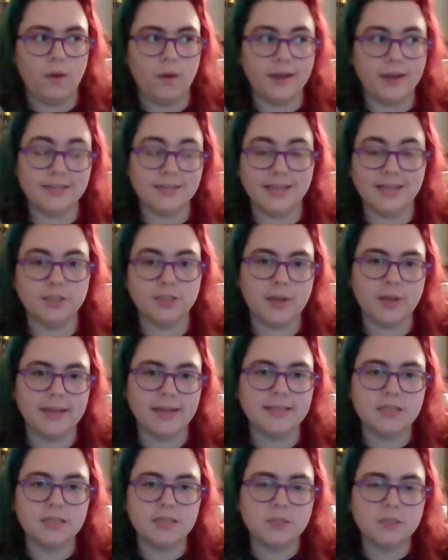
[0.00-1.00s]
as I
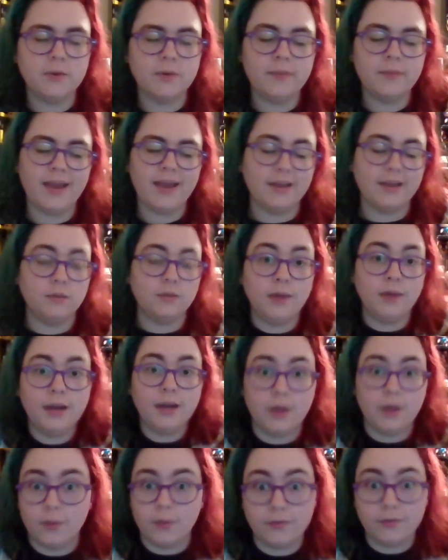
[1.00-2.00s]
try this experiment. I do
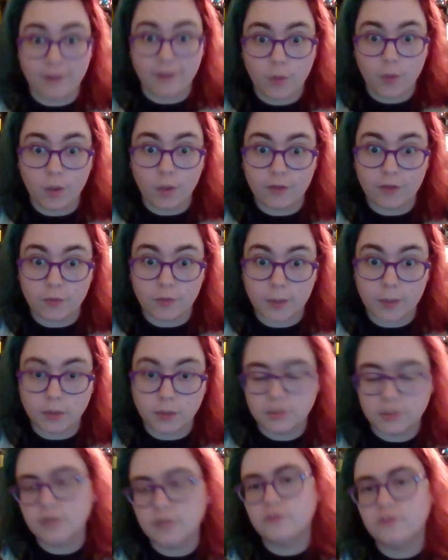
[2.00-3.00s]
not know if I will ever
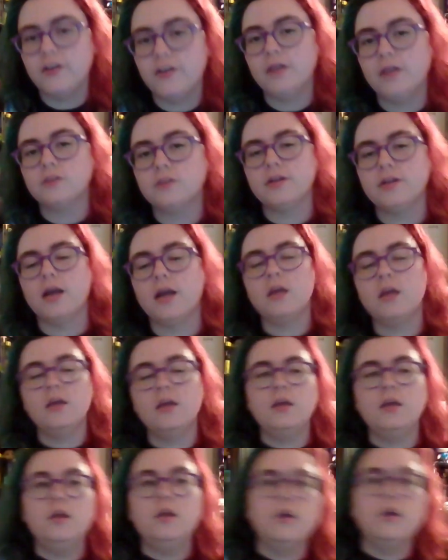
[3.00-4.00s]
post those videos or not,
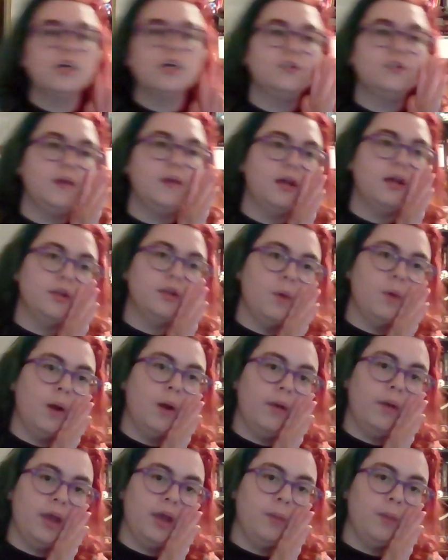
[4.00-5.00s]
because we all know
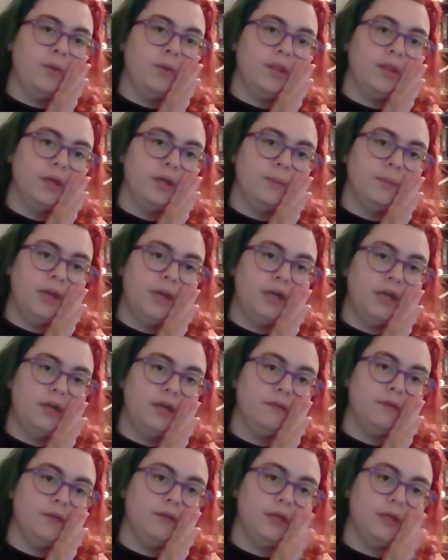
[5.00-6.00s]
how I am with
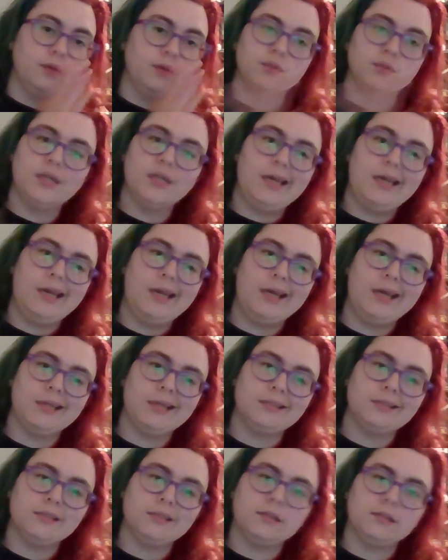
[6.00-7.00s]
editing videos.
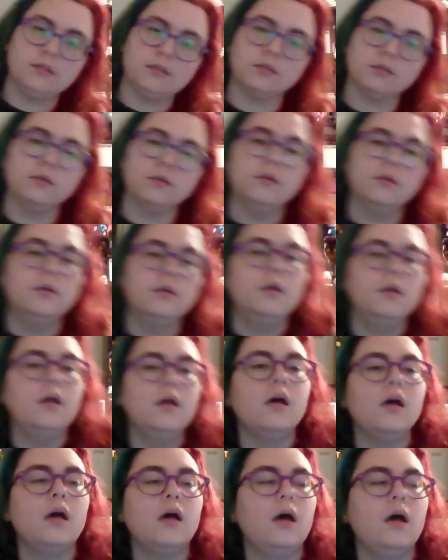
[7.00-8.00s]
Non-existent.
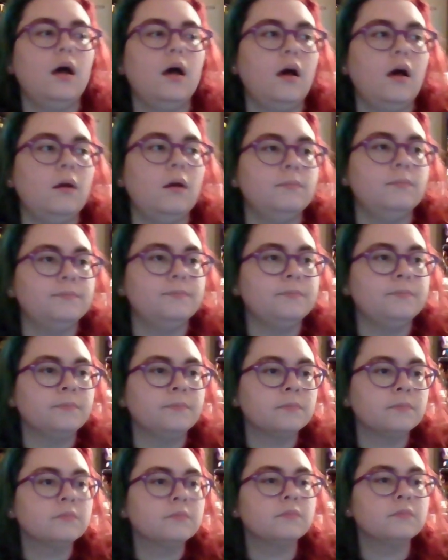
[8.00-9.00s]

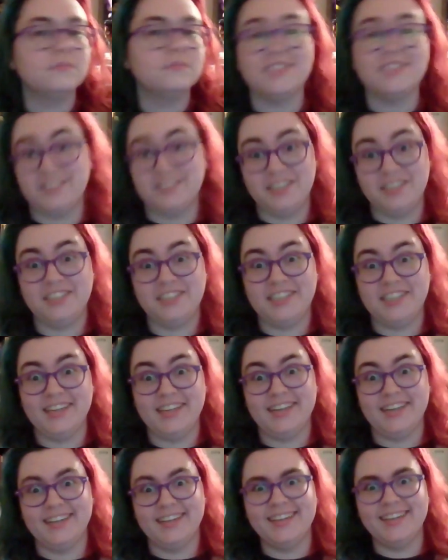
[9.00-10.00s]
So there's
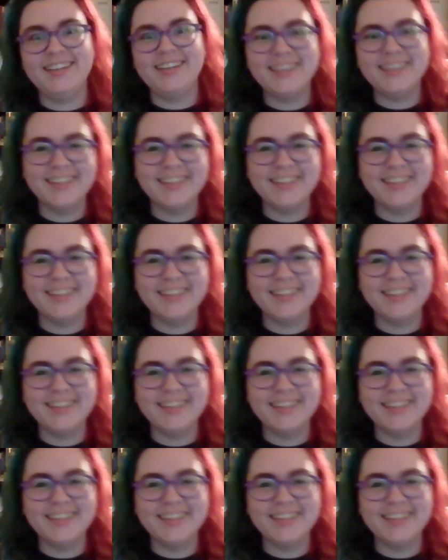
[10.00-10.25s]
that.